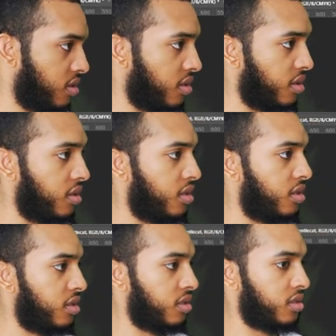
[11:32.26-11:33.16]
Okay,
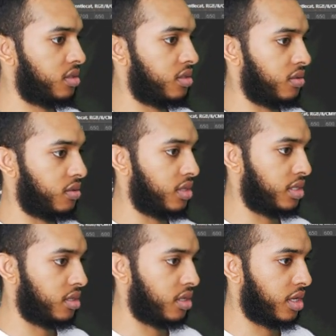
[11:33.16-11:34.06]
so
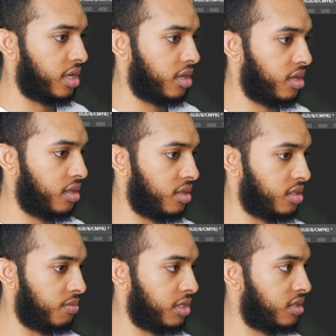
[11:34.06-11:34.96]
there's our guy.
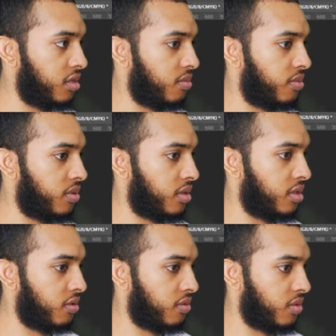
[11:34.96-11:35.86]
There's the bust up. I
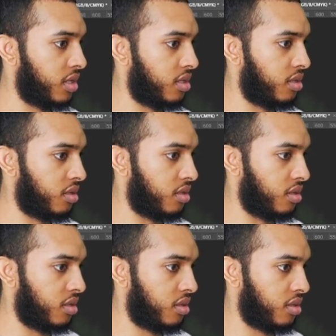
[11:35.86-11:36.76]
think we'll add
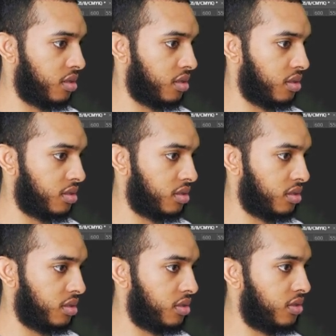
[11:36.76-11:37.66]
another
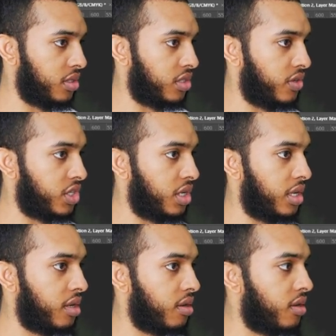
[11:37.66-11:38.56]
hue
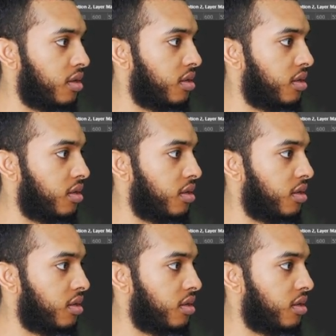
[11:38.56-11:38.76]
saturation layer.